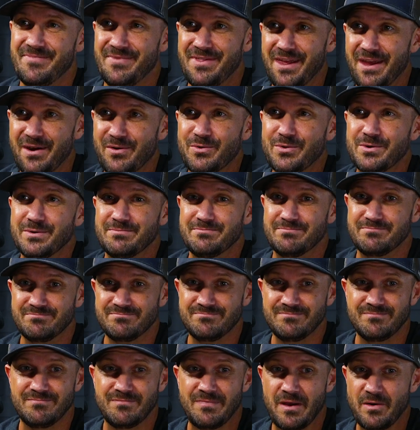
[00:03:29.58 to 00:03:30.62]
they would
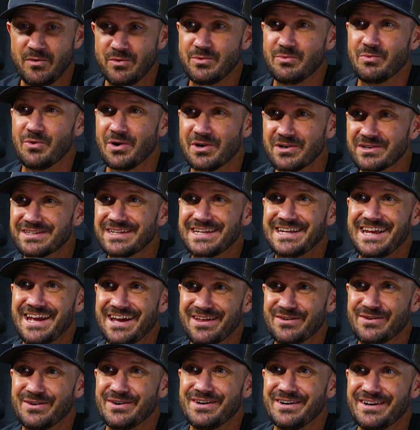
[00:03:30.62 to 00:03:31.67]
work
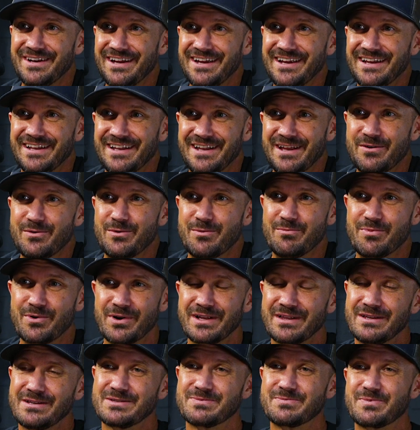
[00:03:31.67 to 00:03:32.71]
together and they would
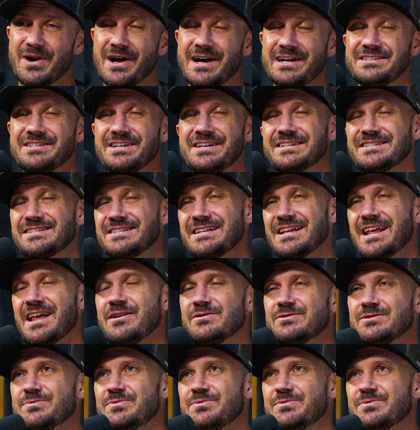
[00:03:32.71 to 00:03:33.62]
bring those projects together.